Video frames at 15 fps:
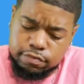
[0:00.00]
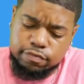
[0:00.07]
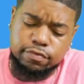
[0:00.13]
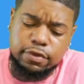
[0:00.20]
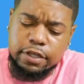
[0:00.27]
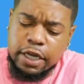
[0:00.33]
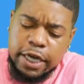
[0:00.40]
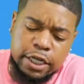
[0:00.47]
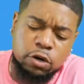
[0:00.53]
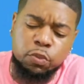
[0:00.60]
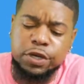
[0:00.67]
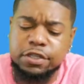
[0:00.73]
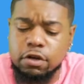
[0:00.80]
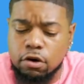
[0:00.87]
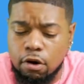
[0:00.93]
Hit him with
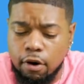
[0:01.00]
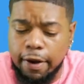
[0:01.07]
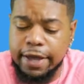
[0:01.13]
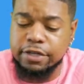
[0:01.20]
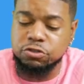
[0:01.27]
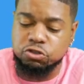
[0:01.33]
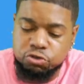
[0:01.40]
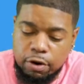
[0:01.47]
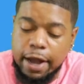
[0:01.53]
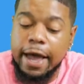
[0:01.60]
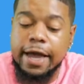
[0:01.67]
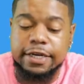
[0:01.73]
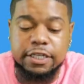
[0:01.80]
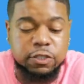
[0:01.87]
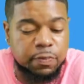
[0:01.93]
the car and
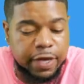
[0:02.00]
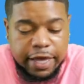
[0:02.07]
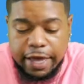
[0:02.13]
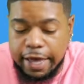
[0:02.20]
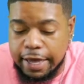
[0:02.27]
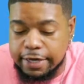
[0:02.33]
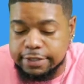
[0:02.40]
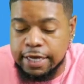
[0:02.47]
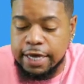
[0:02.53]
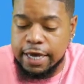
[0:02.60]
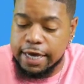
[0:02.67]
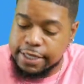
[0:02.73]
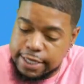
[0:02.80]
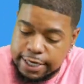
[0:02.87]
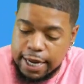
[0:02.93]
dragged his big ass,
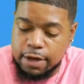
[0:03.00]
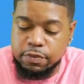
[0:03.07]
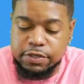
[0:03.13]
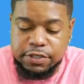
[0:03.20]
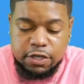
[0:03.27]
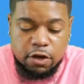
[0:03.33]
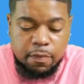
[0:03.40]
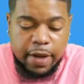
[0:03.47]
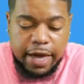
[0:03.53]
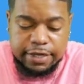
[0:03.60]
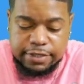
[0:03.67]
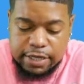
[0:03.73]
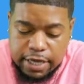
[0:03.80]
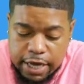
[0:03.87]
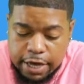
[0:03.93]
and then they were still back
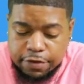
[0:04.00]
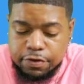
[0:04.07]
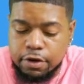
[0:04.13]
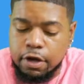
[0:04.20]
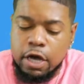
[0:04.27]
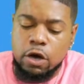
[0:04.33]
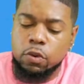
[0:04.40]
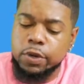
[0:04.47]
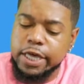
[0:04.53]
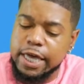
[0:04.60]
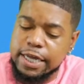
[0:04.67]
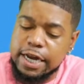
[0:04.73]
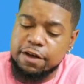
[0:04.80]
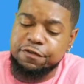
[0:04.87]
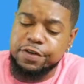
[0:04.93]
together. We
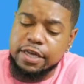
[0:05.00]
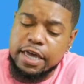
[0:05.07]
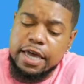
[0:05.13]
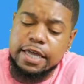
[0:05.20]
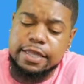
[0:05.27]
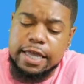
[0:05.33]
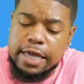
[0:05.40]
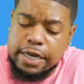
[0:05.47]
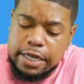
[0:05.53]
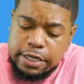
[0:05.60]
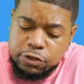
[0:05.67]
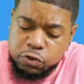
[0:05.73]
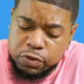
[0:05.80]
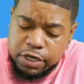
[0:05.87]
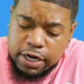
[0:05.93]
cannot forget that in
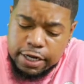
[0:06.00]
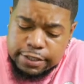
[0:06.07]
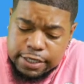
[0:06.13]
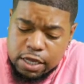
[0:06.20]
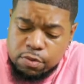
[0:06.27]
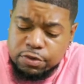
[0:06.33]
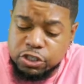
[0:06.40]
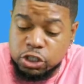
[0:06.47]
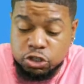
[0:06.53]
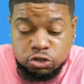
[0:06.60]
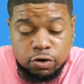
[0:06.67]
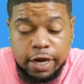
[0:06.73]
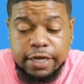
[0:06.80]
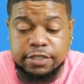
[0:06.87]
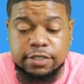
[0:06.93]
2019, when she
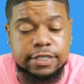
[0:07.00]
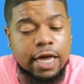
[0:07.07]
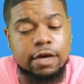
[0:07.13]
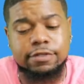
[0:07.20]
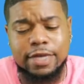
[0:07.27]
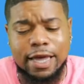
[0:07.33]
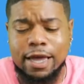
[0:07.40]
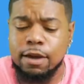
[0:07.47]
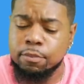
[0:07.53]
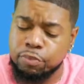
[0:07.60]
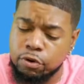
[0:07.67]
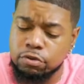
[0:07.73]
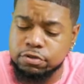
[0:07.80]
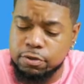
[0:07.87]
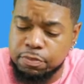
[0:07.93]
trashed his house and
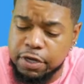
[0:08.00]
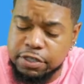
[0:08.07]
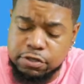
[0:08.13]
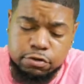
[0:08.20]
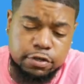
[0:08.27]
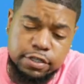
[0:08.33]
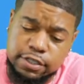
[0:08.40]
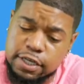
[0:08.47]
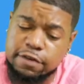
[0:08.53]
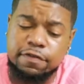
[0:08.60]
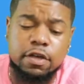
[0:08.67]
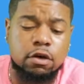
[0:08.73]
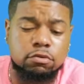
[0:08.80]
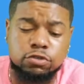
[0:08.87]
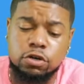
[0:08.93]
broke the big screen TV
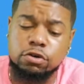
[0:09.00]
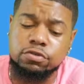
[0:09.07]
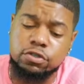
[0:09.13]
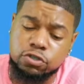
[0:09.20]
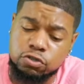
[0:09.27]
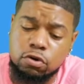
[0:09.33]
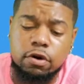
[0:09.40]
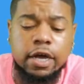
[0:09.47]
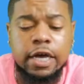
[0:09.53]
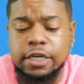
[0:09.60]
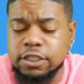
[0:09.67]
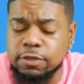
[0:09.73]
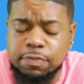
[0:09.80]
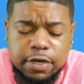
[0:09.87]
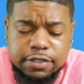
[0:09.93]
on Jersey Shore,
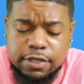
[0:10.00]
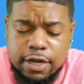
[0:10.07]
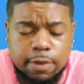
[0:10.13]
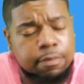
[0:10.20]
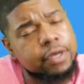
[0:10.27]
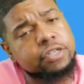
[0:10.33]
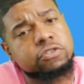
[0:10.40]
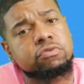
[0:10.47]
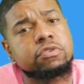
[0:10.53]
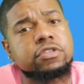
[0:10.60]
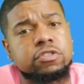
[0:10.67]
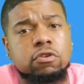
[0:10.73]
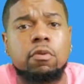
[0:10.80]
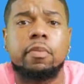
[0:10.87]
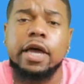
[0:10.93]
she busted that big screen
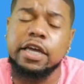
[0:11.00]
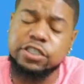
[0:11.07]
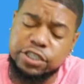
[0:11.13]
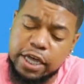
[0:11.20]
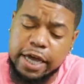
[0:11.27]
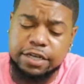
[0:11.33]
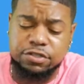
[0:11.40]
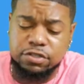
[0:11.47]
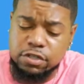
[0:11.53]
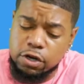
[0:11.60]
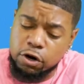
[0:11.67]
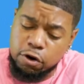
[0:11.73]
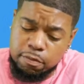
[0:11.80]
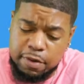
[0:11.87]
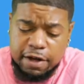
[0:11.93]
so bad she actually
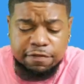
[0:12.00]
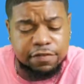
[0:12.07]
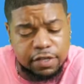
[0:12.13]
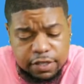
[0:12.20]
hurt my feelings.